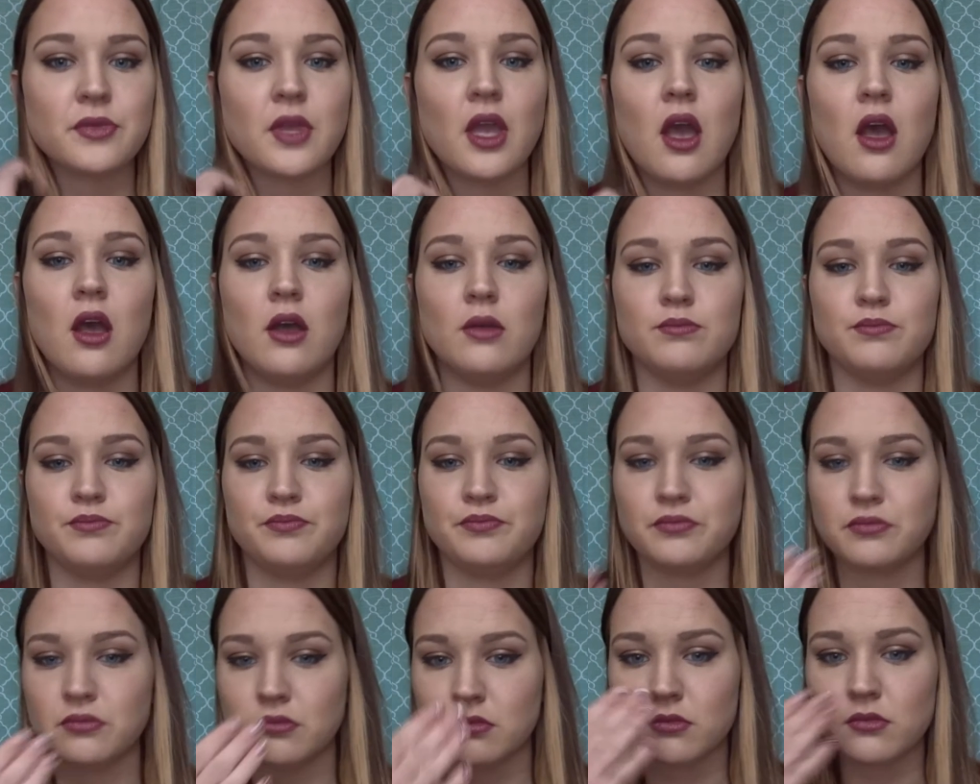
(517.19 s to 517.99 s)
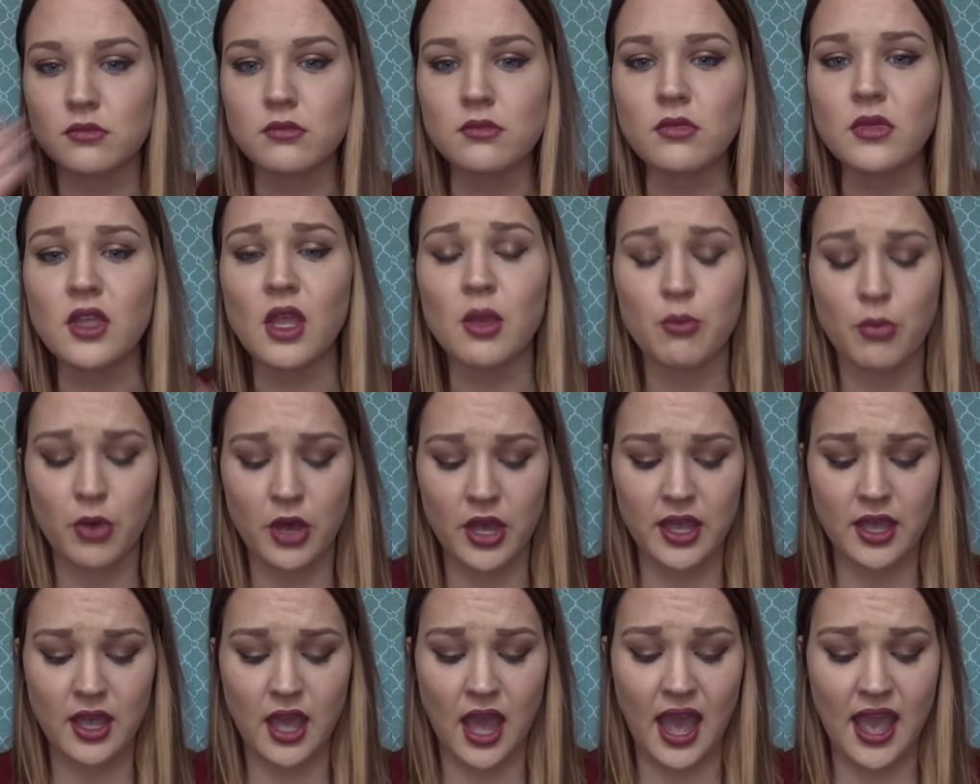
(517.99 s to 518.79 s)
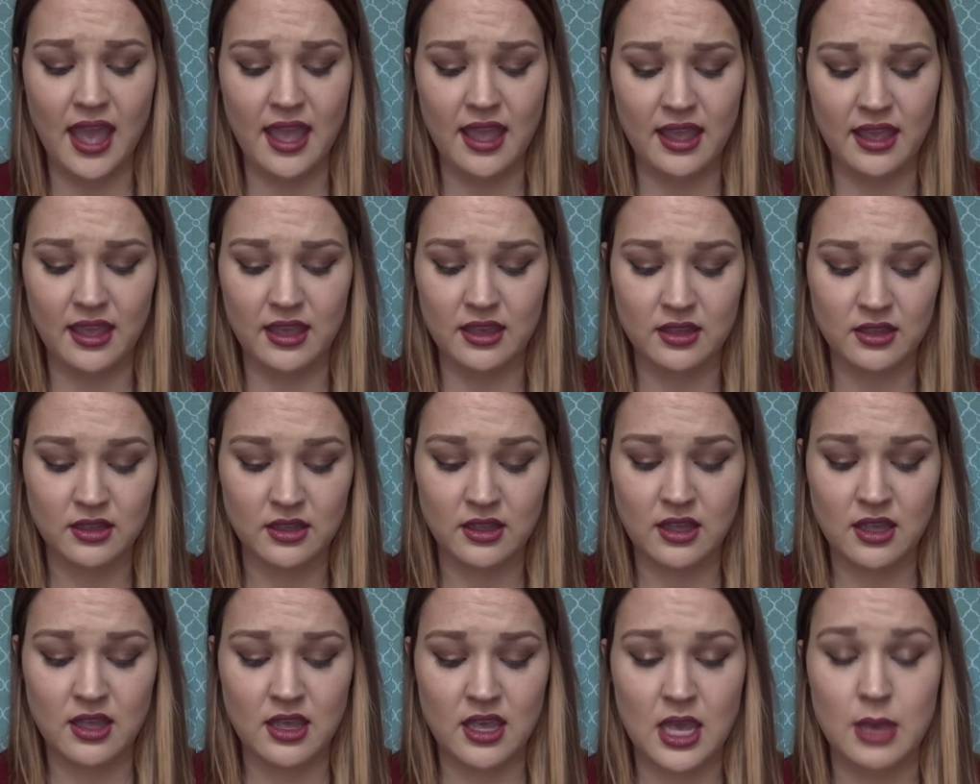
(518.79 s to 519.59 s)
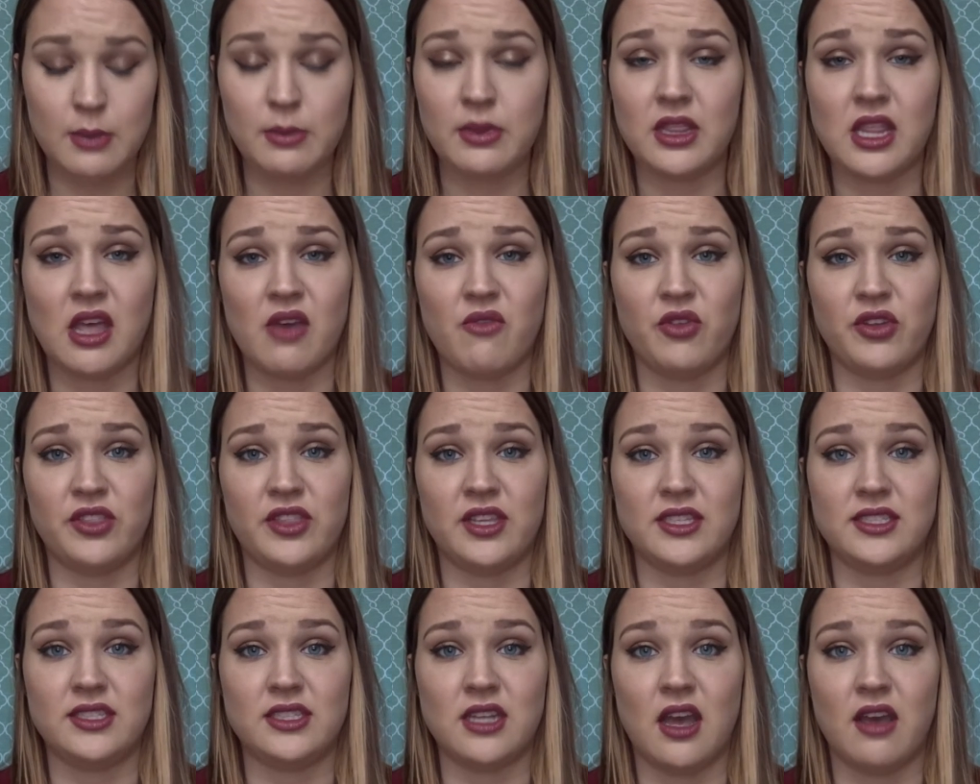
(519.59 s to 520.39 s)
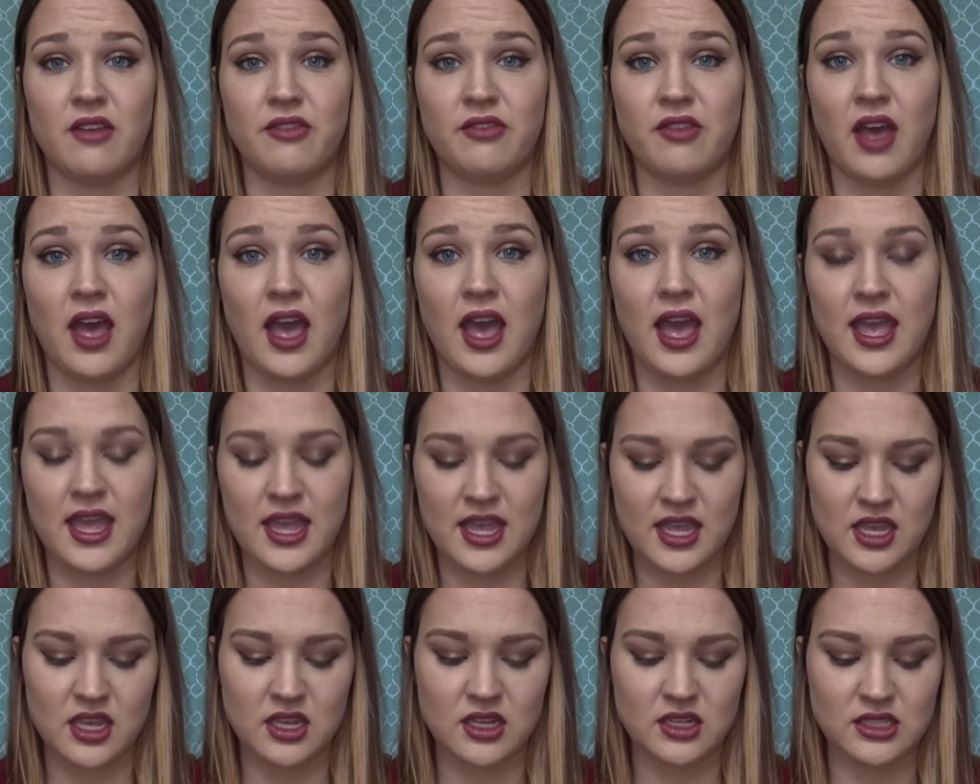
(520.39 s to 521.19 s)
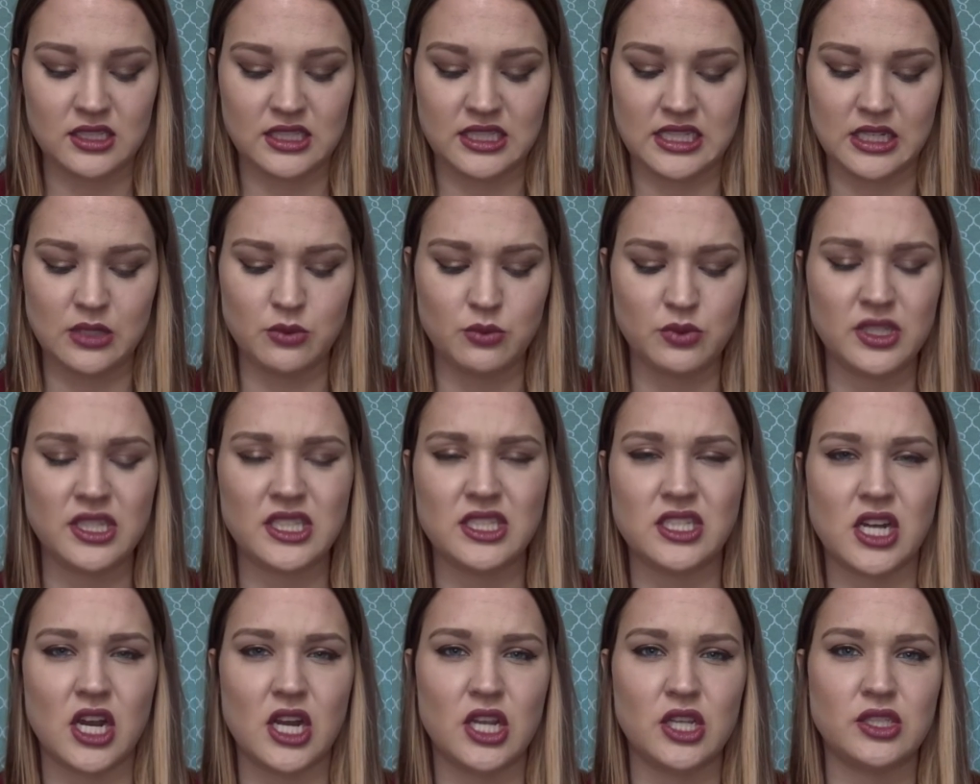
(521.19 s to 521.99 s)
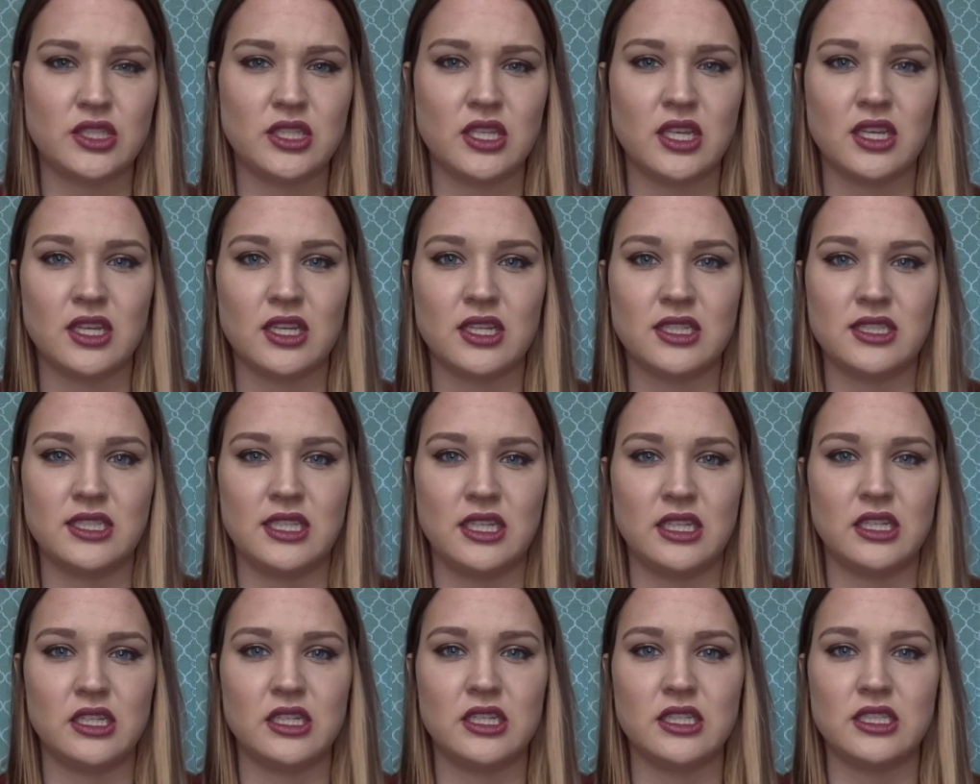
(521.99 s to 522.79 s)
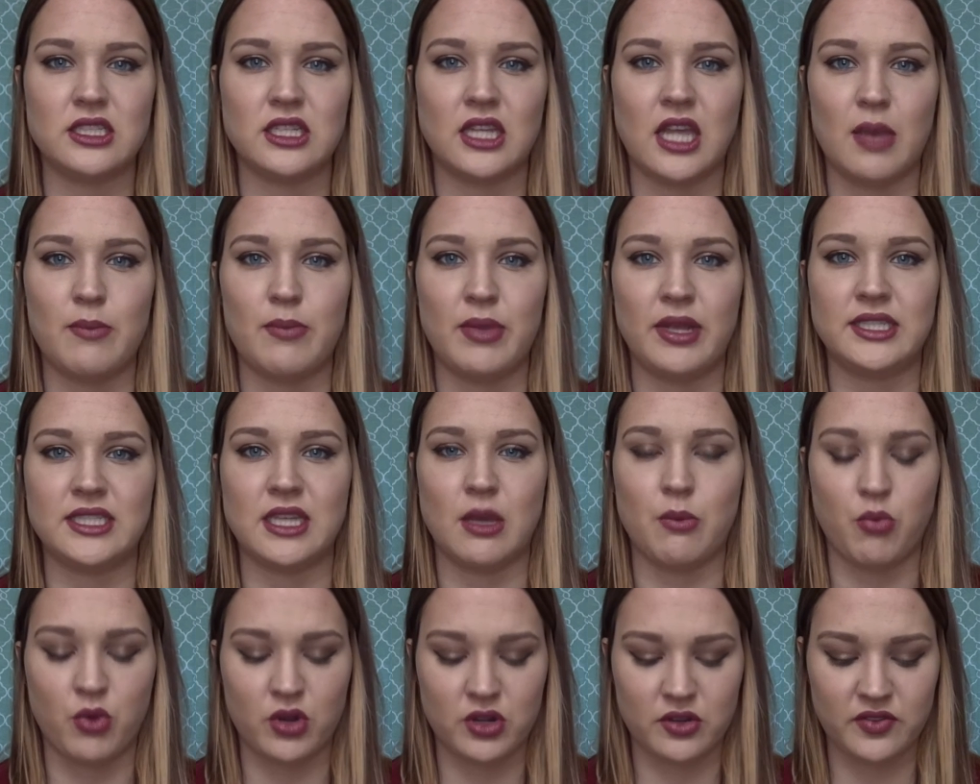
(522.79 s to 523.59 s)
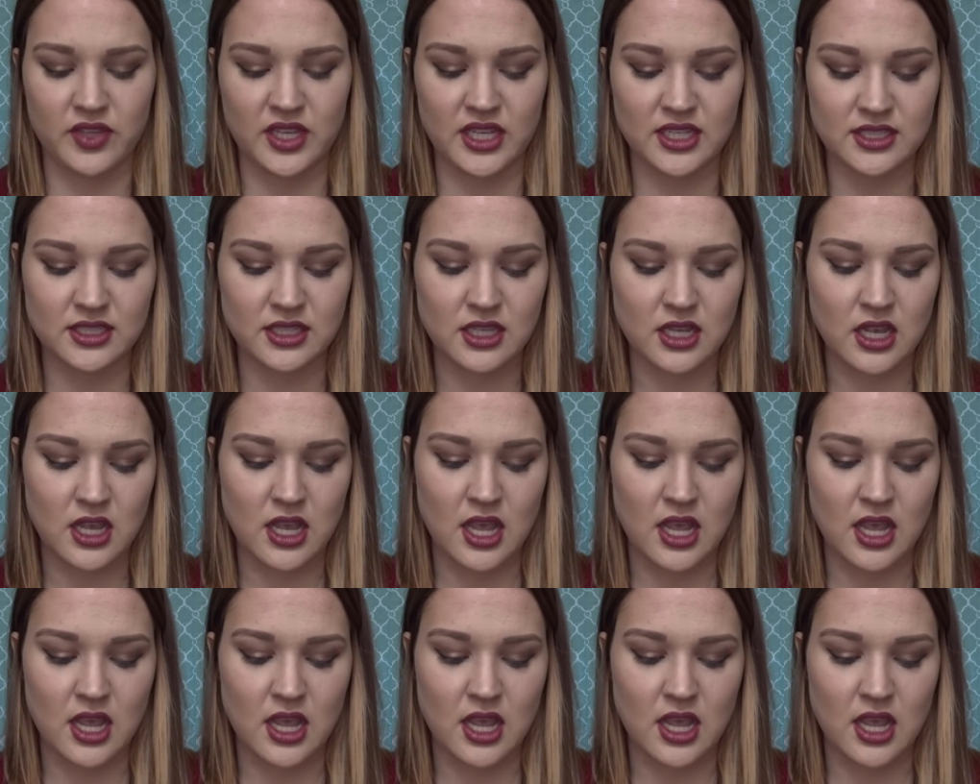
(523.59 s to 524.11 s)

But I am in love with this stuff. I didn't really start using concealer until I picked up one of these,